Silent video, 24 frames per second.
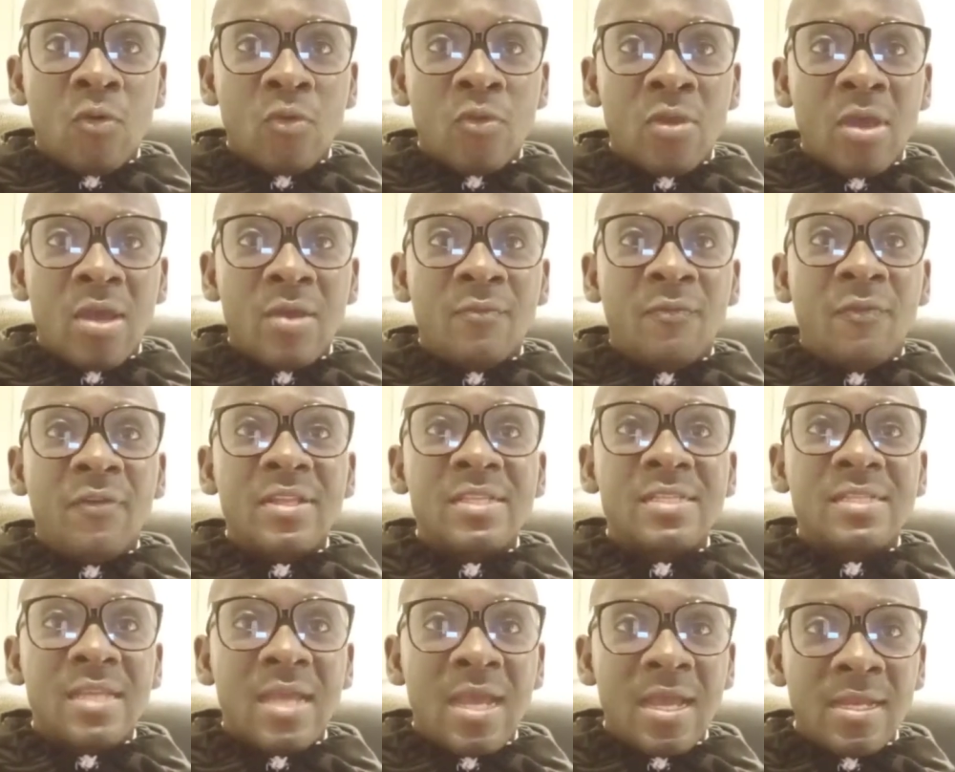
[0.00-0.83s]
or you have
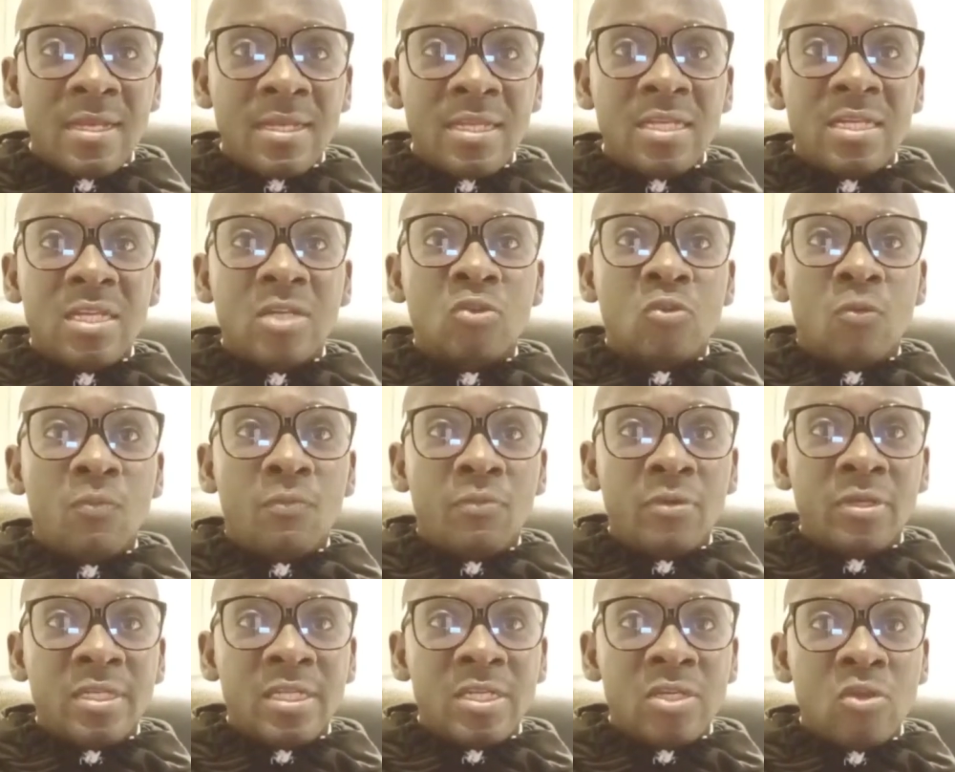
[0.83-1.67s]
first needed to
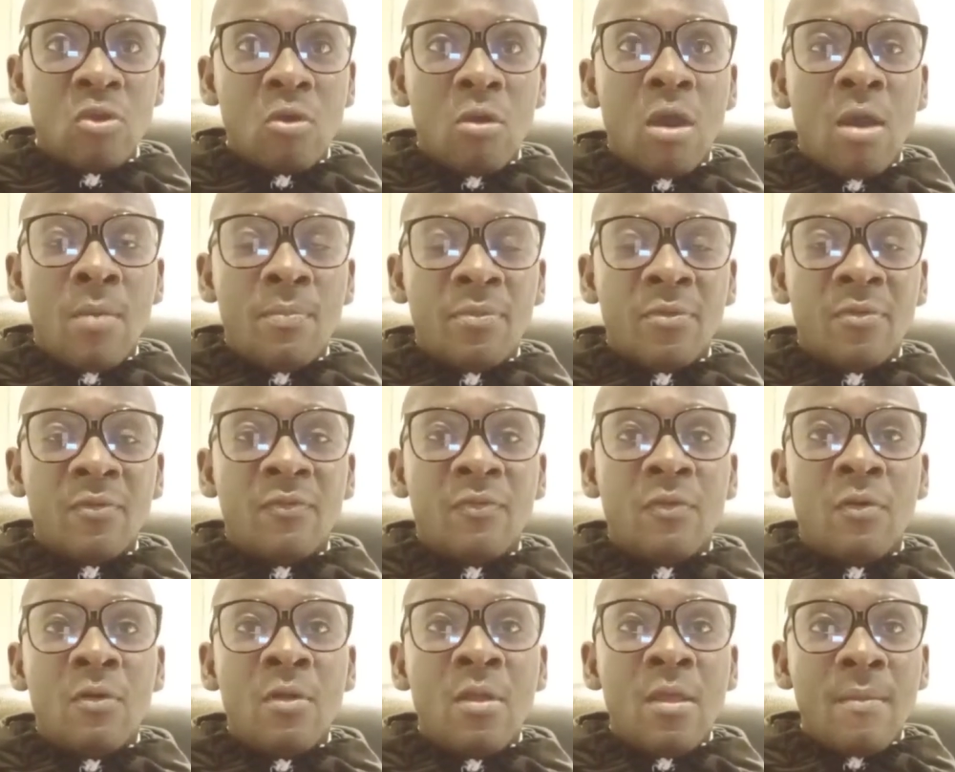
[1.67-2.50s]
put in your
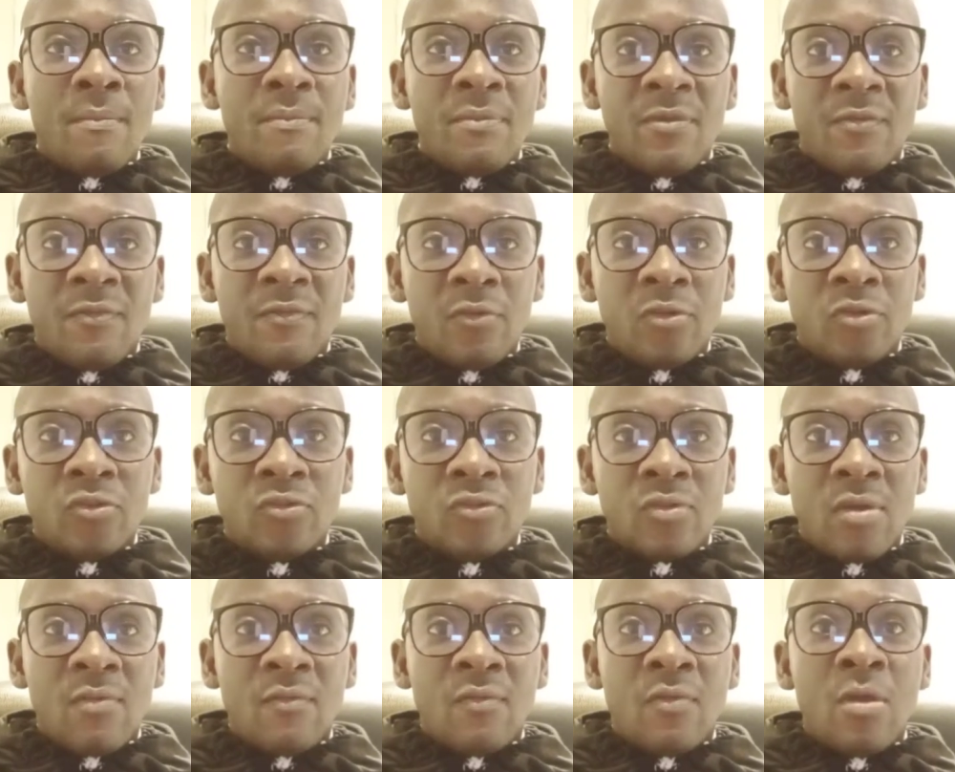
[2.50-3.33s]
approval before
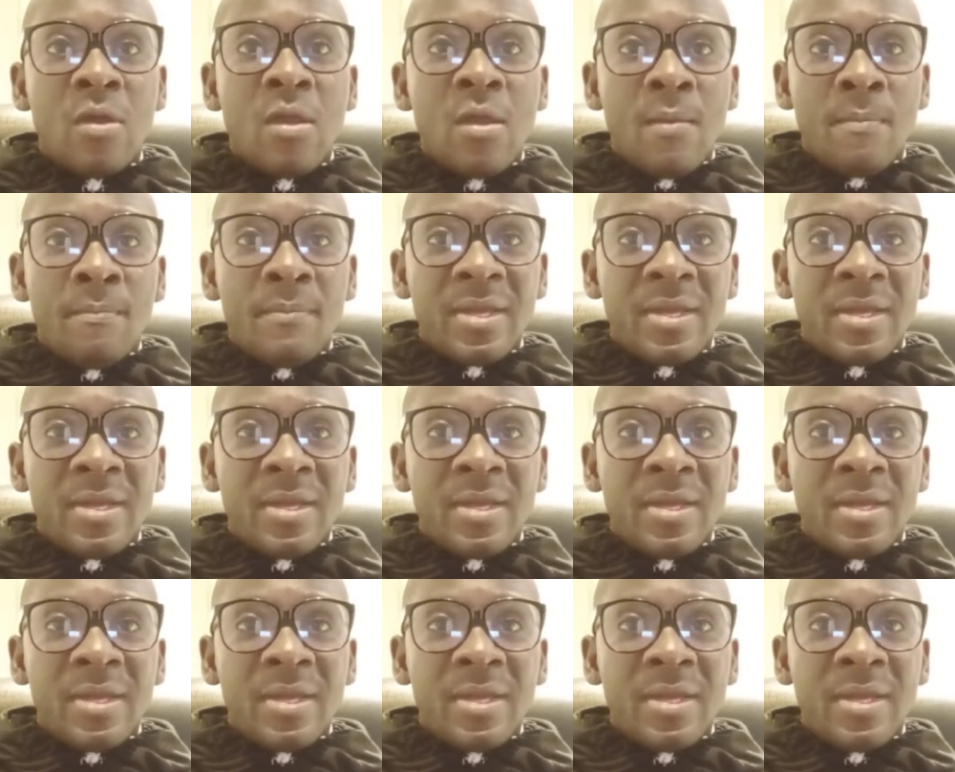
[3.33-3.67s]
travel.